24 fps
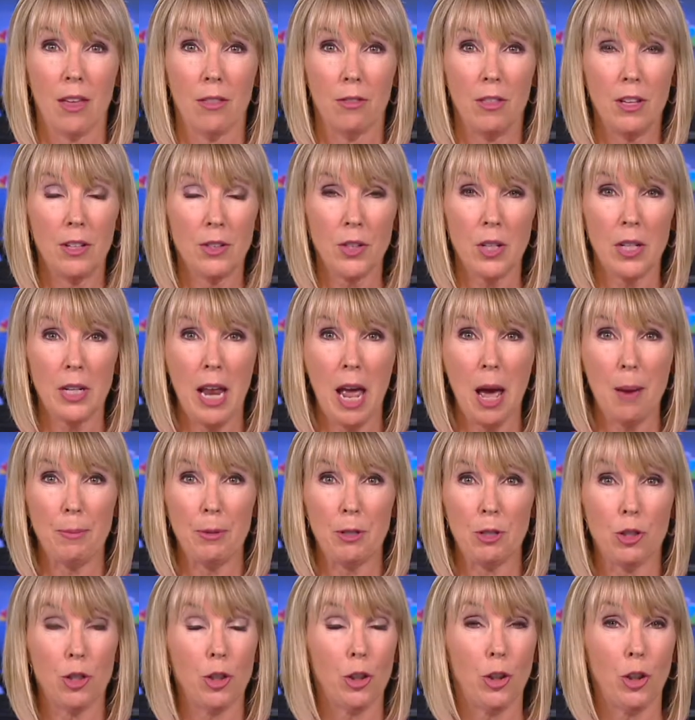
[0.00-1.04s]
This can
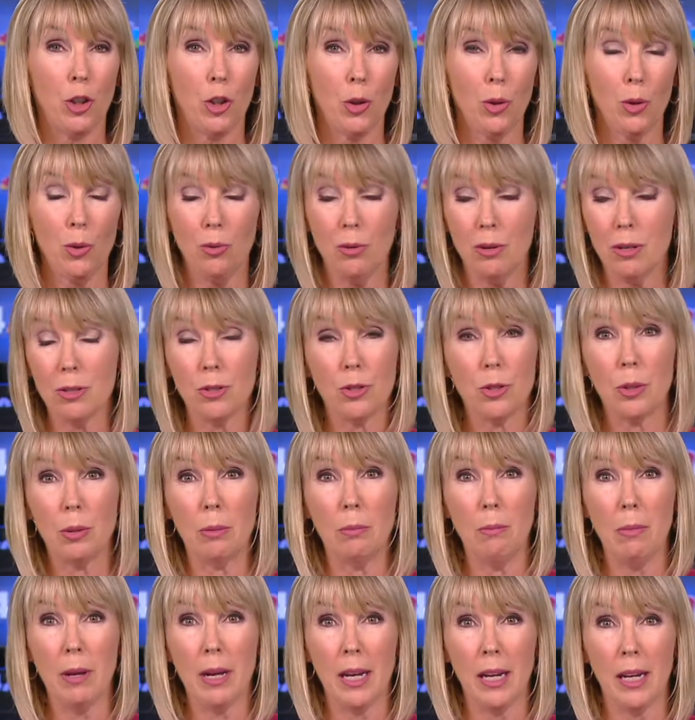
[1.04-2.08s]
happen to you, to
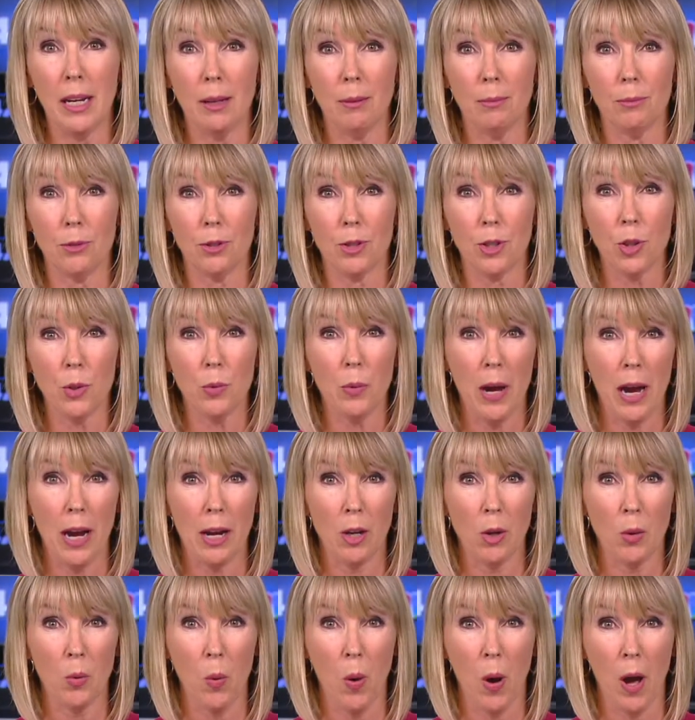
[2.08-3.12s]
me, to
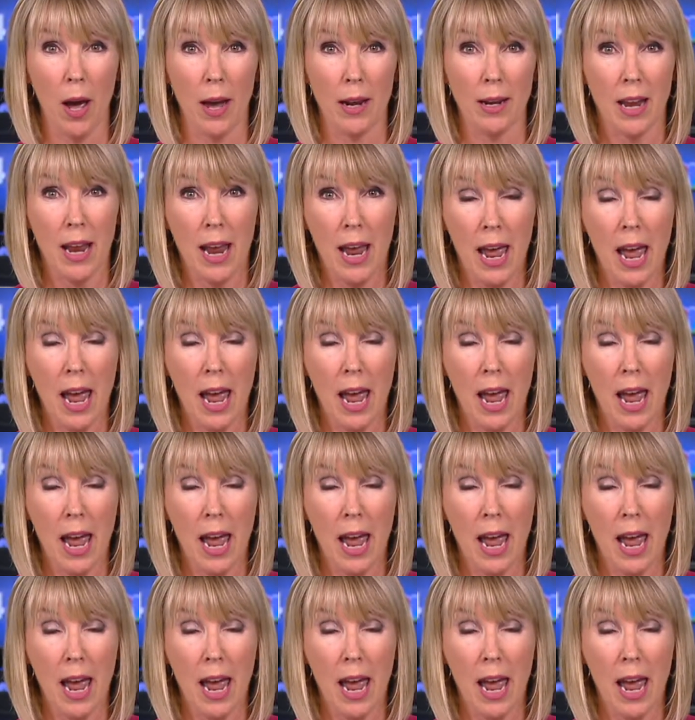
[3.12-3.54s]
anyone.